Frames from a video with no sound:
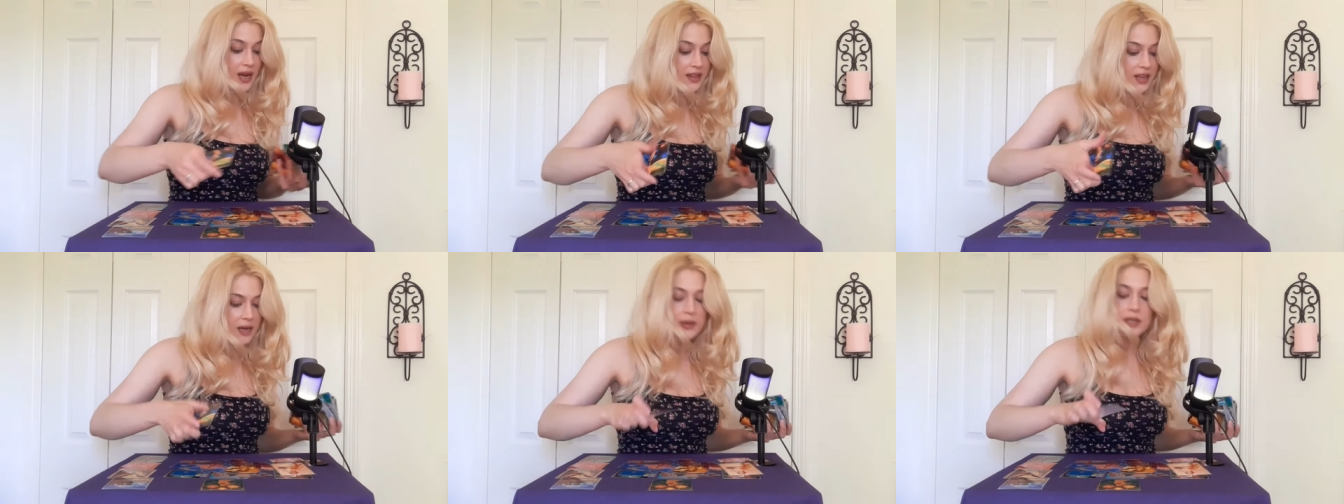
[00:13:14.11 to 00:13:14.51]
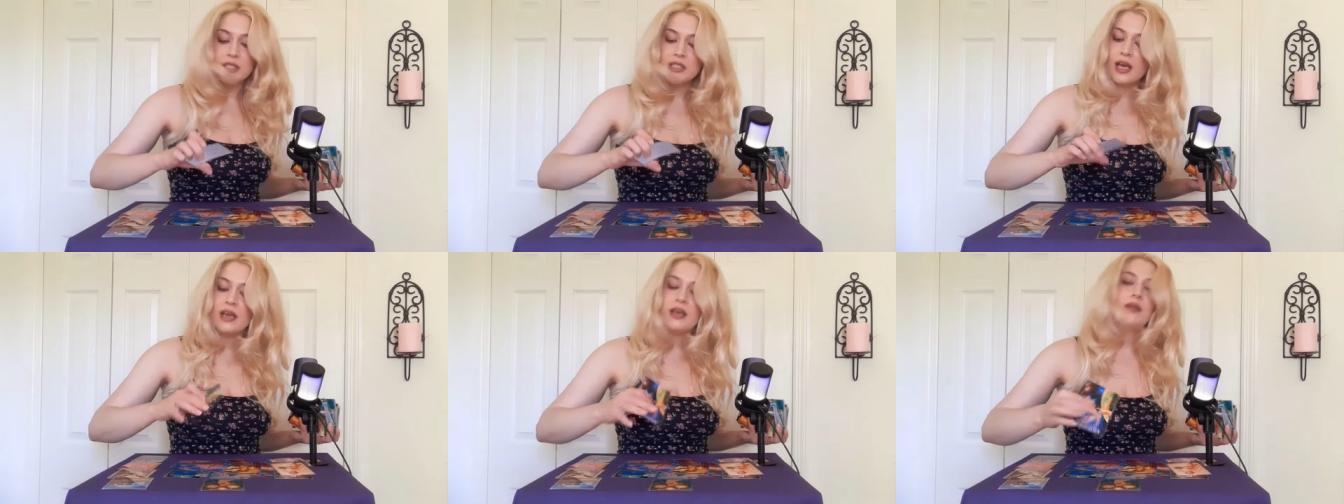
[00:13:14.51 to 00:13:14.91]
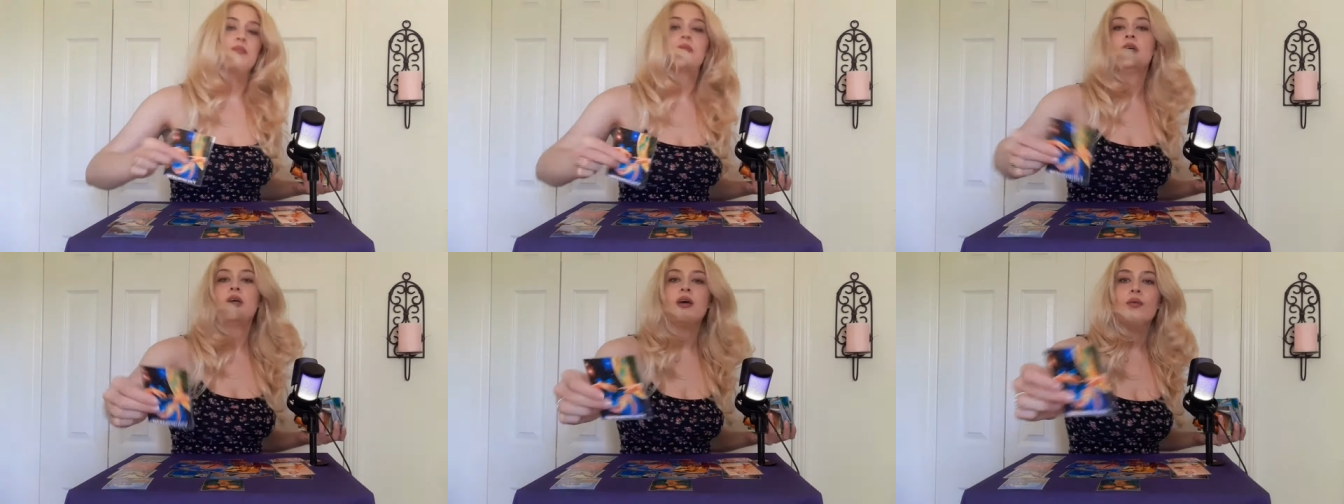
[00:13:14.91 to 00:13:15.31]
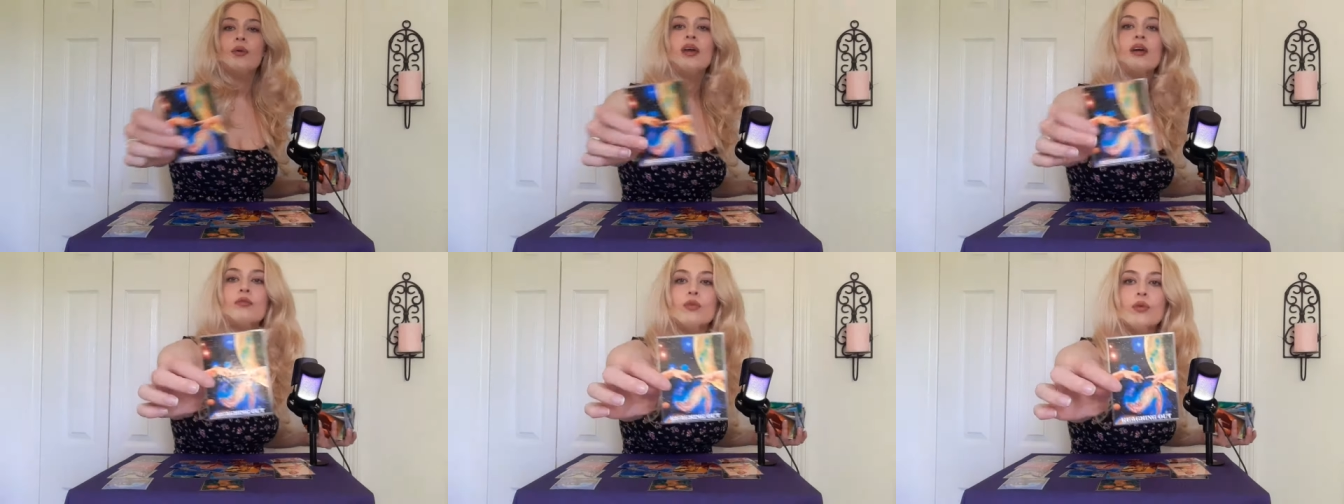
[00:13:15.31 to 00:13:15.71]
I think I'm going to take,
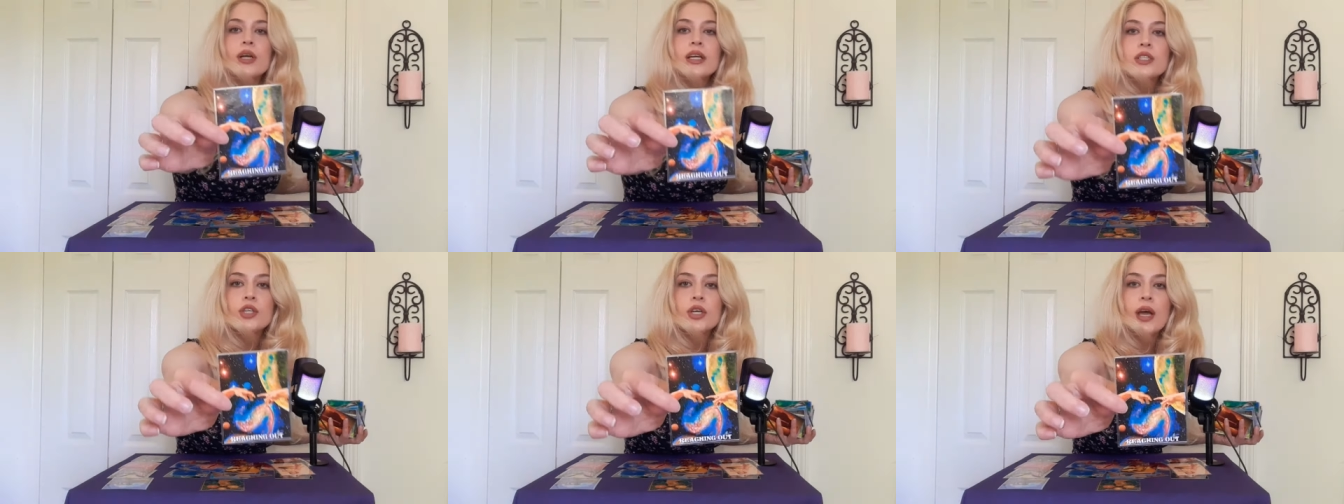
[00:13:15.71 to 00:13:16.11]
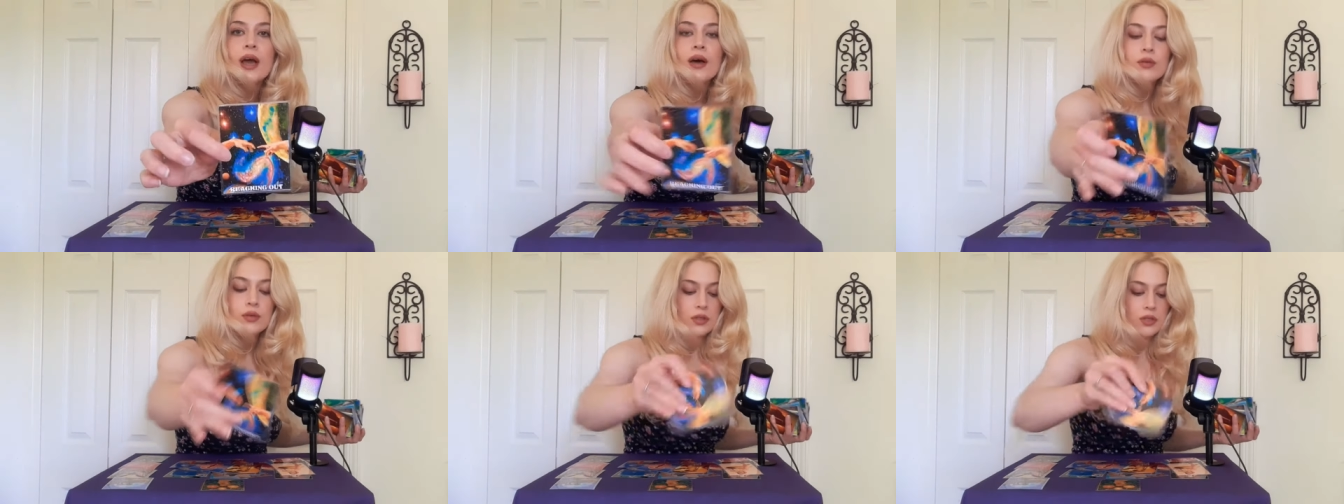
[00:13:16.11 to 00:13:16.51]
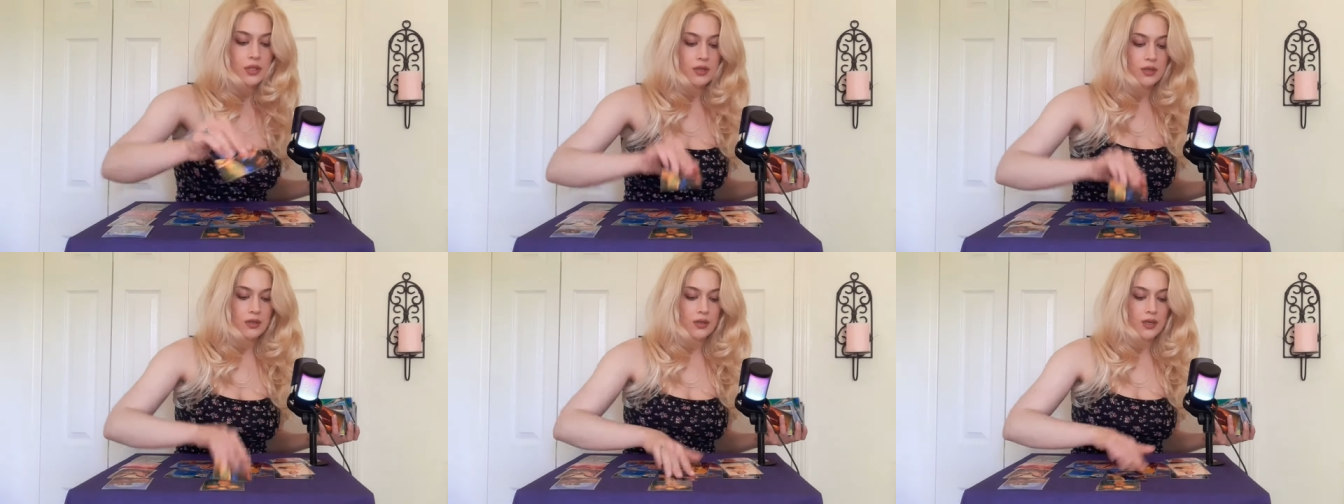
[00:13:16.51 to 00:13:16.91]
we have reaching out.